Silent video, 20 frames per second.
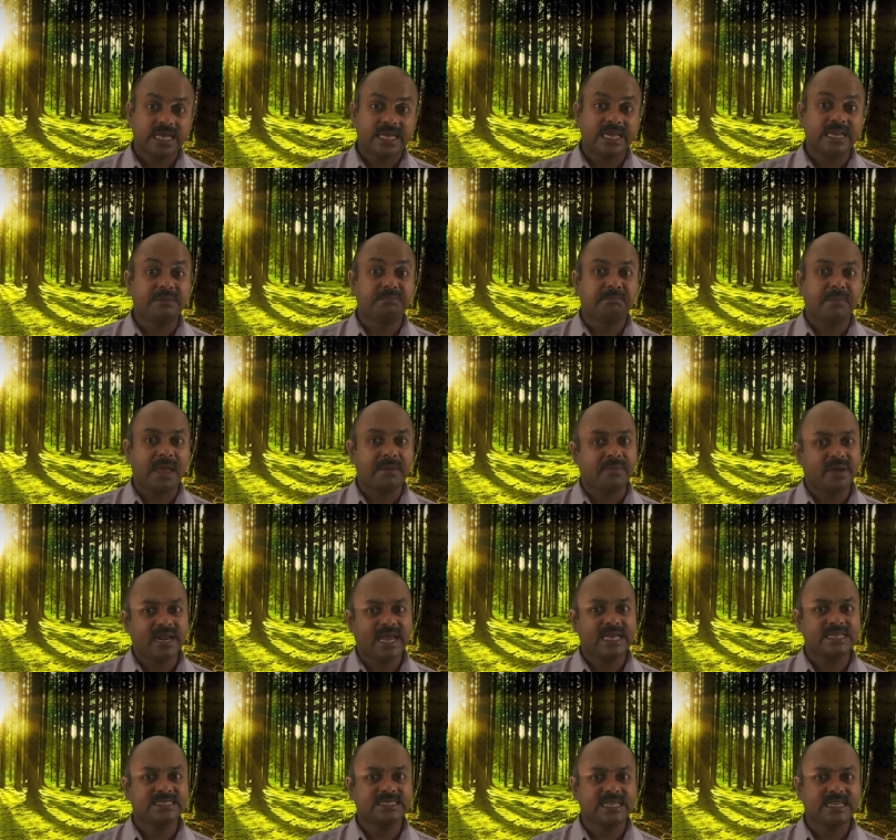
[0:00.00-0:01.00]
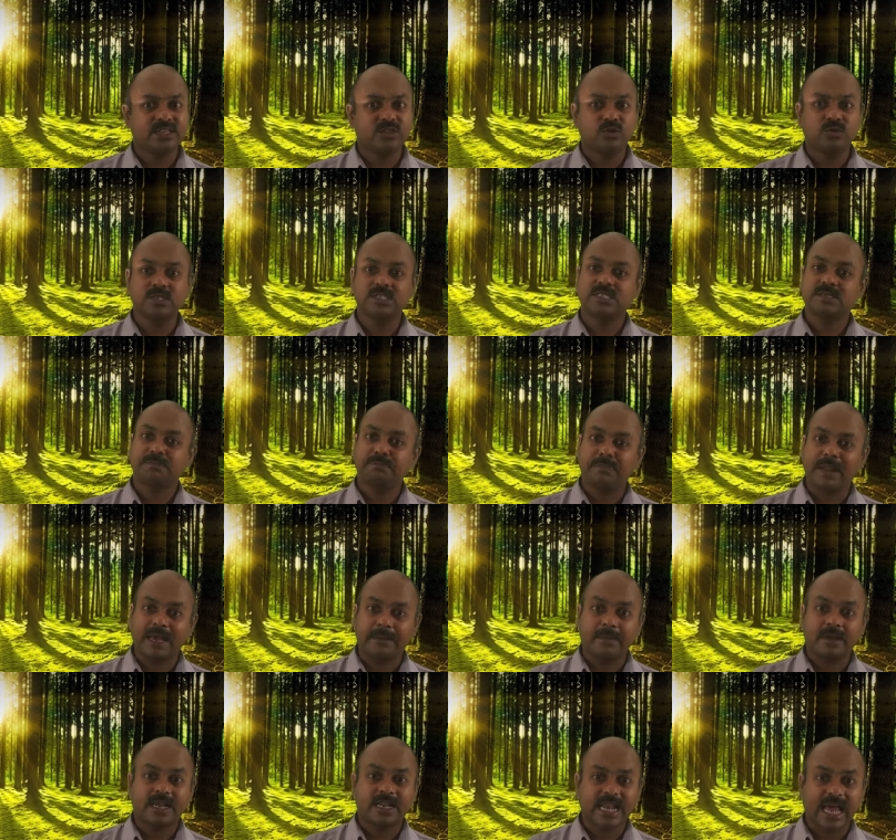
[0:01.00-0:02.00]
in memorizing those
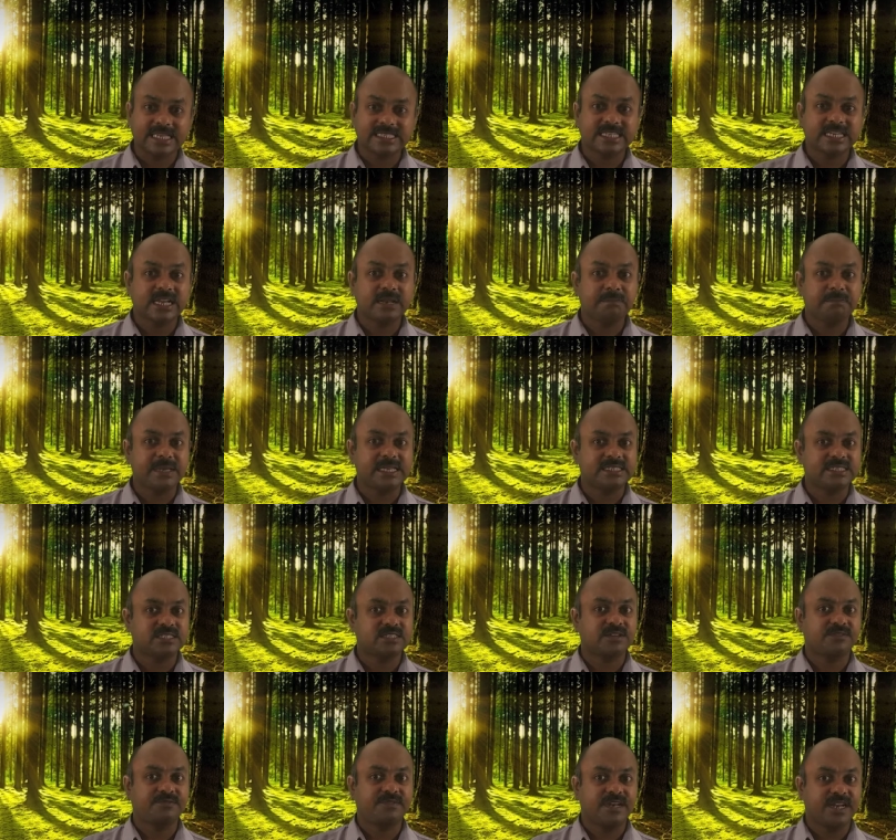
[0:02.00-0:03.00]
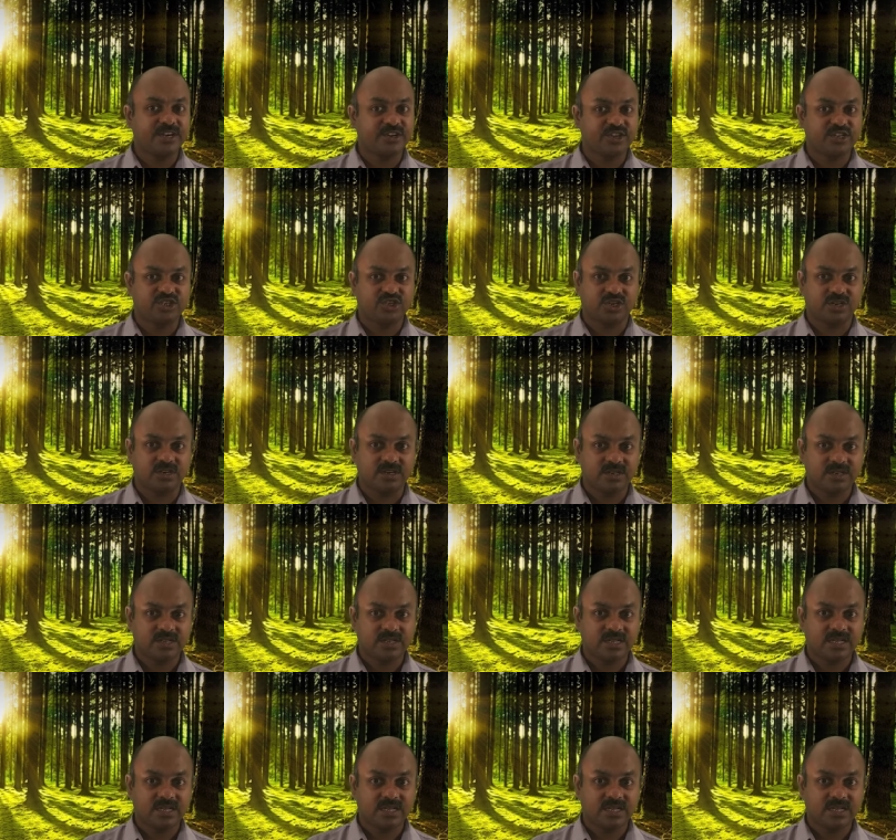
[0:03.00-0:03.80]
classical pieces of literature